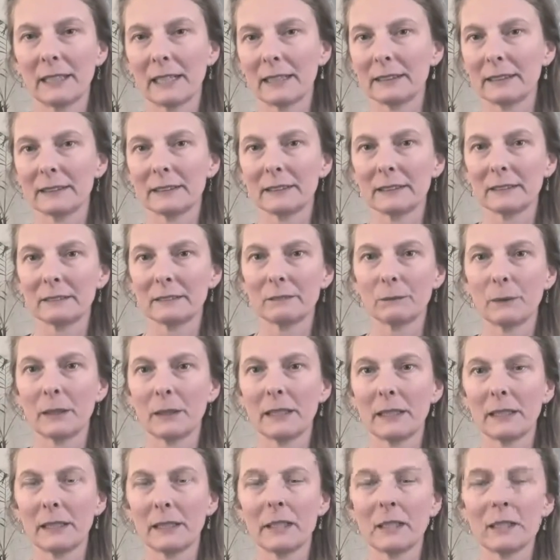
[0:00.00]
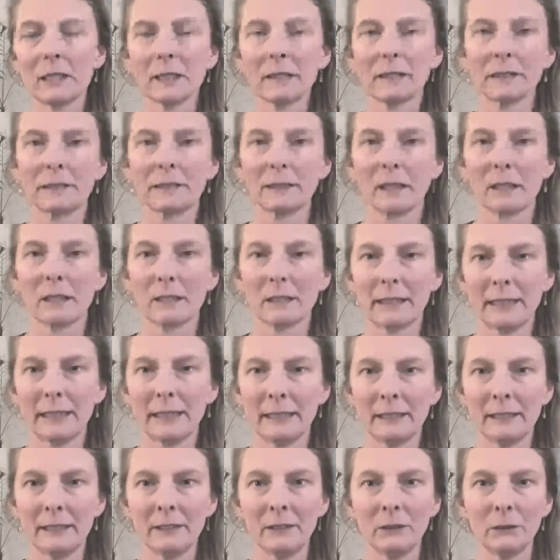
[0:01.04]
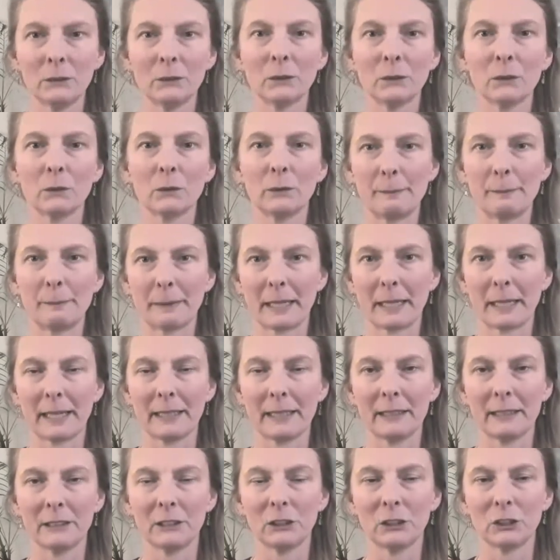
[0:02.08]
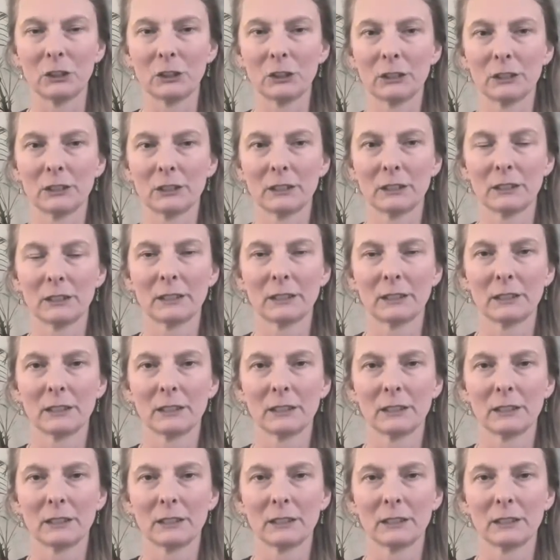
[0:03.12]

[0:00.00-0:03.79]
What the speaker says: that's where the lungs are, in your rib cage.